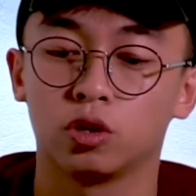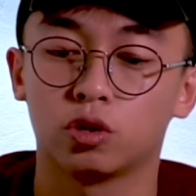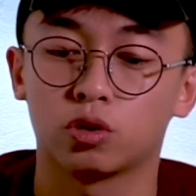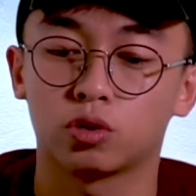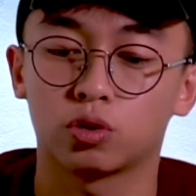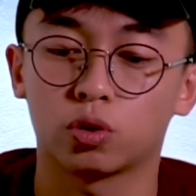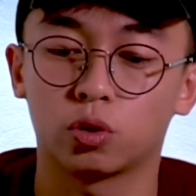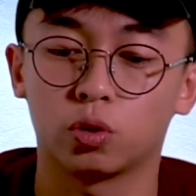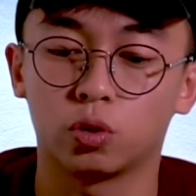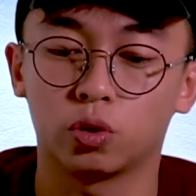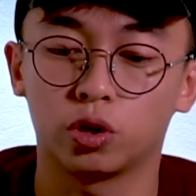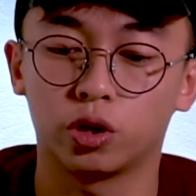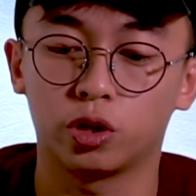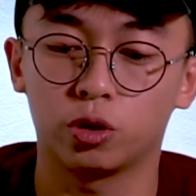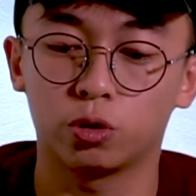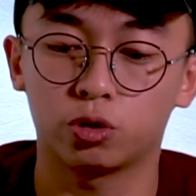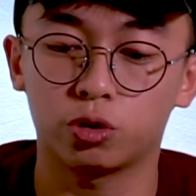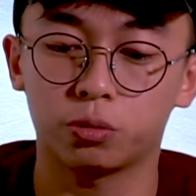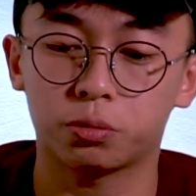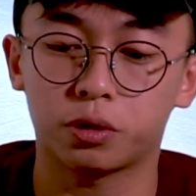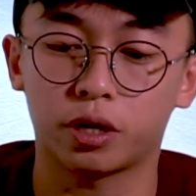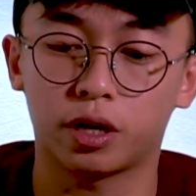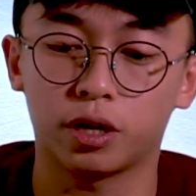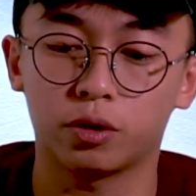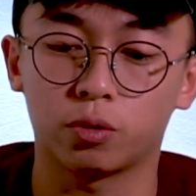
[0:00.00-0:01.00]
So the
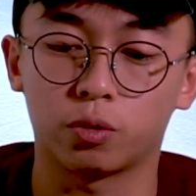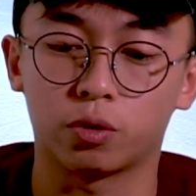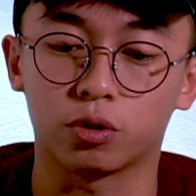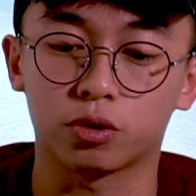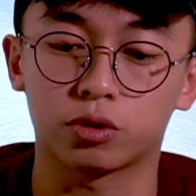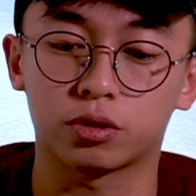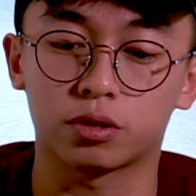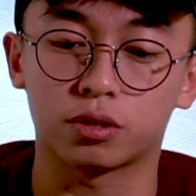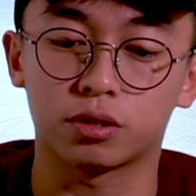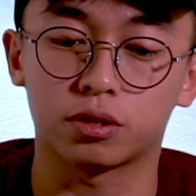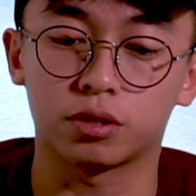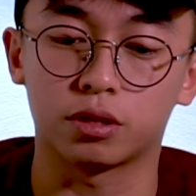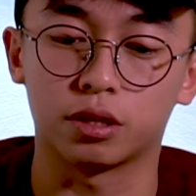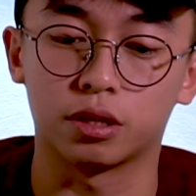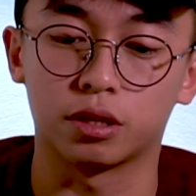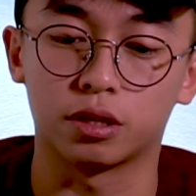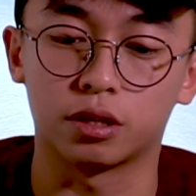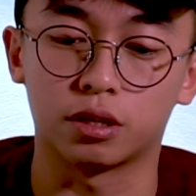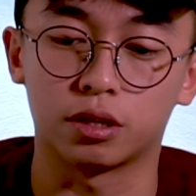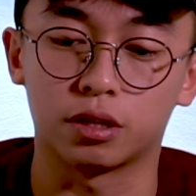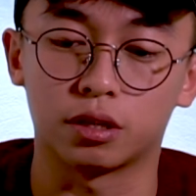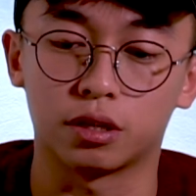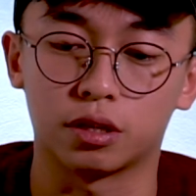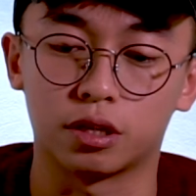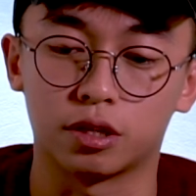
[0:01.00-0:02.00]
U-Trip card was,
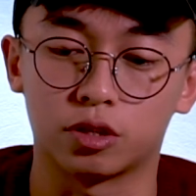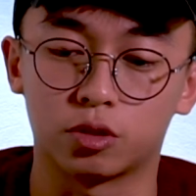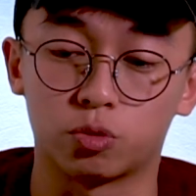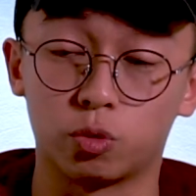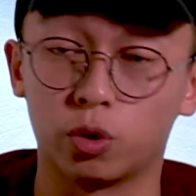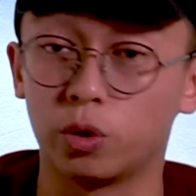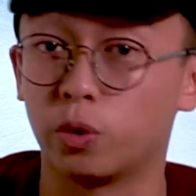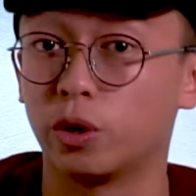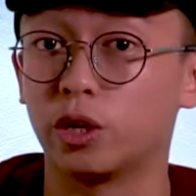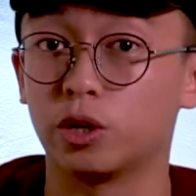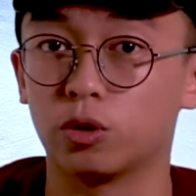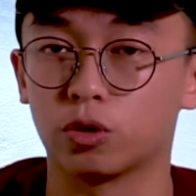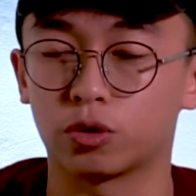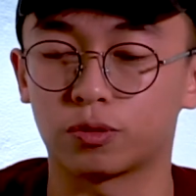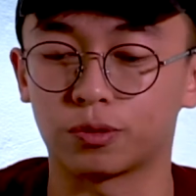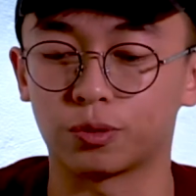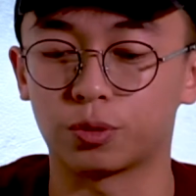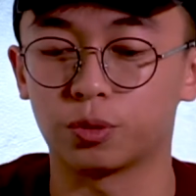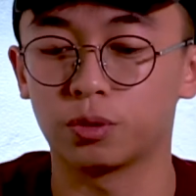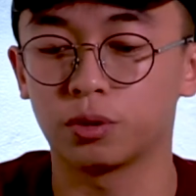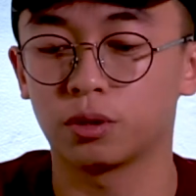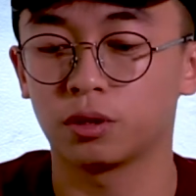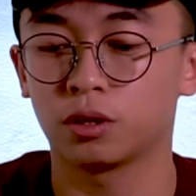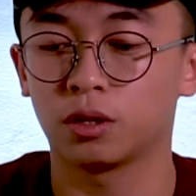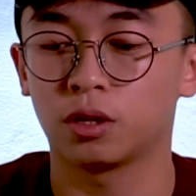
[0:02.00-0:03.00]
it's really
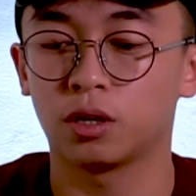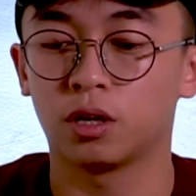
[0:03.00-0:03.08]
useful